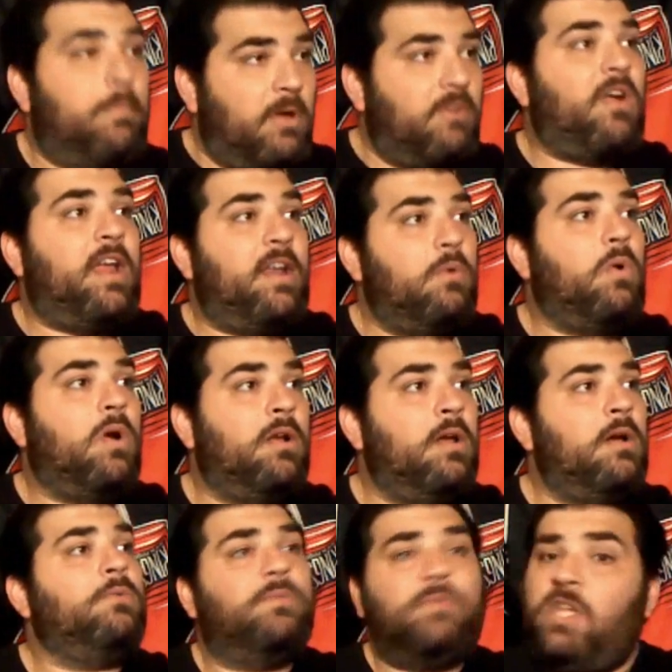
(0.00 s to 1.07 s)
Am I right,
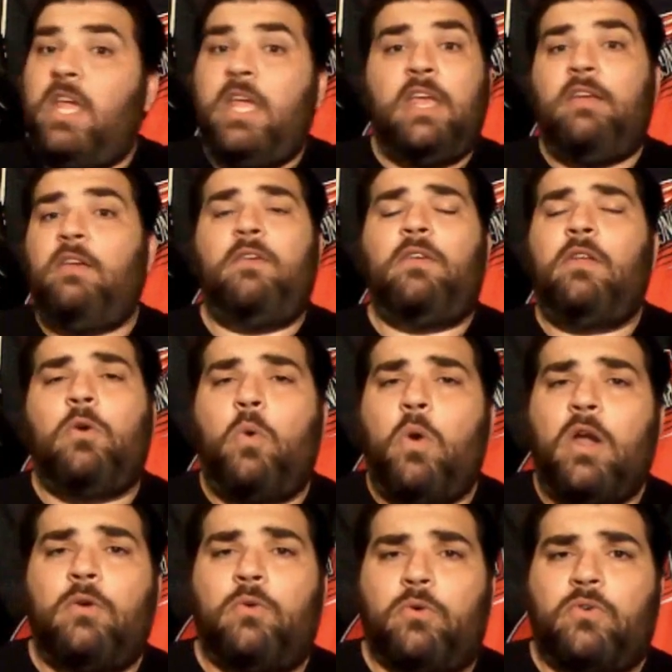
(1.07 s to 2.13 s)
Eduardo? See,
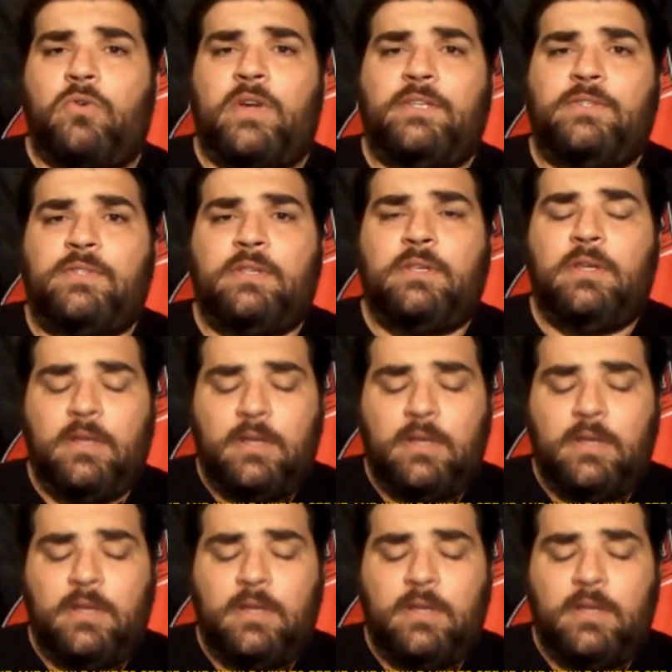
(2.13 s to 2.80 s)
Eduardo agrees.